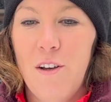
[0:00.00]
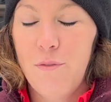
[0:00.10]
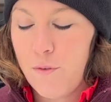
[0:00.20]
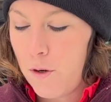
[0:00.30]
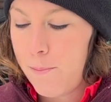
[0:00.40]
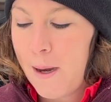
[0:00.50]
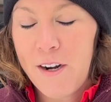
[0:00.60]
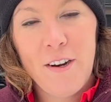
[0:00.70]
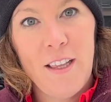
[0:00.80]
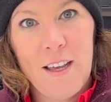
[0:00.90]
For
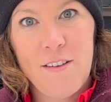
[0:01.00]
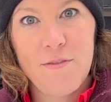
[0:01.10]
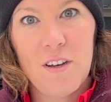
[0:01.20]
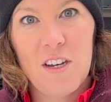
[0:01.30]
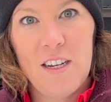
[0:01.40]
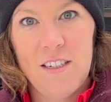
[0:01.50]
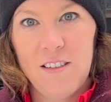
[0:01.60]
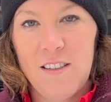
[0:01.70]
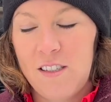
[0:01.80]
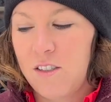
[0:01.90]
battery life
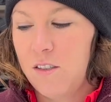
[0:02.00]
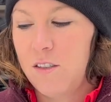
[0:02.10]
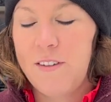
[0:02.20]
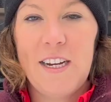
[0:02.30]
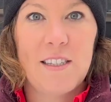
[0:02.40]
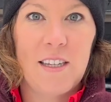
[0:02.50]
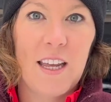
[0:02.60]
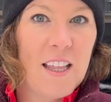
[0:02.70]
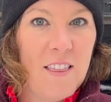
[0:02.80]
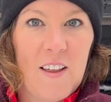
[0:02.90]
on this little device,
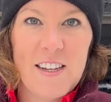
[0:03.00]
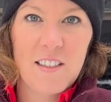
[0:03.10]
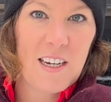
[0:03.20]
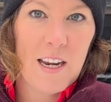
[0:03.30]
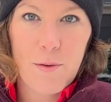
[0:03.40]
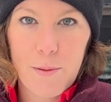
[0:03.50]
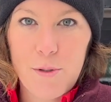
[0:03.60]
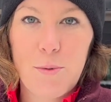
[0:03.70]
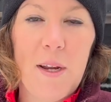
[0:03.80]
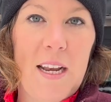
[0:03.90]
it can last anywhere
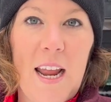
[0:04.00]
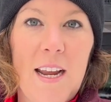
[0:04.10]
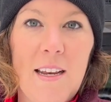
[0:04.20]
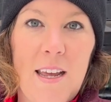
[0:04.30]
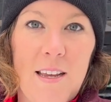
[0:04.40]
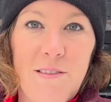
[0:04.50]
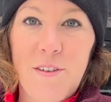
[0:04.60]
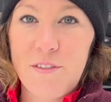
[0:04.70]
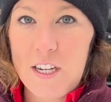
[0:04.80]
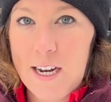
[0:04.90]
between 8 and
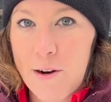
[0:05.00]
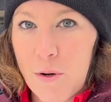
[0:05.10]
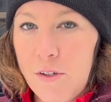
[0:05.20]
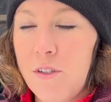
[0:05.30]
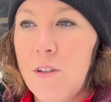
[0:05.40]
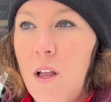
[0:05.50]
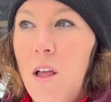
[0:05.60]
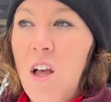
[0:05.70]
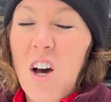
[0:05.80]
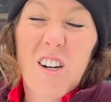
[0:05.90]
15 hours.
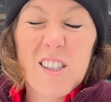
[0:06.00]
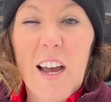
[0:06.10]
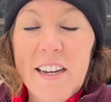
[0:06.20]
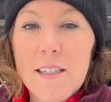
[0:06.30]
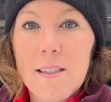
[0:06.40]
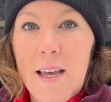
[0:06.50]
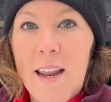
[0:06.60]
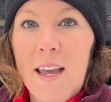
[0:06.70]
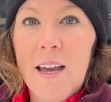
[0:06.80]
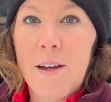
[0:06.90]
On its highest
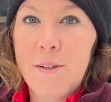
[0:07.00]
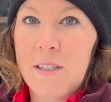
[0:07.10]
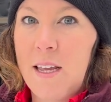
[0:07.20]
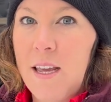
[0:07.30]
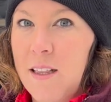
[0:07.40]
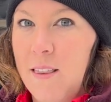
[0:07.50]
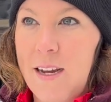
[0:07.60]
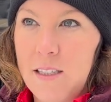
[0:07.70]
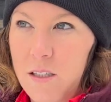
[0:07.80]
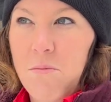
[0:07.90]
setting, I would say it
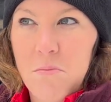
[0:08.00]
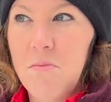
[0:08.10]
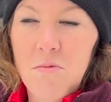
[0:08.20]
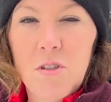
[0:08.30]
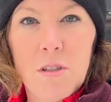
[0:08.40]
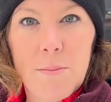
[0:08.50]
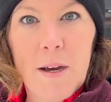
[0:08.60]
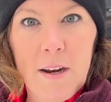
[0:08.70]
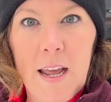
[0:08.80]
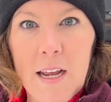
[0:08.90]
lasts just
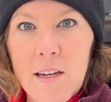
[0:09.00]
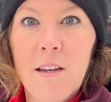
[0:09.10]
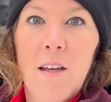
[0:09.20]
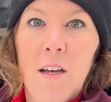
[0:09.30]
about 8.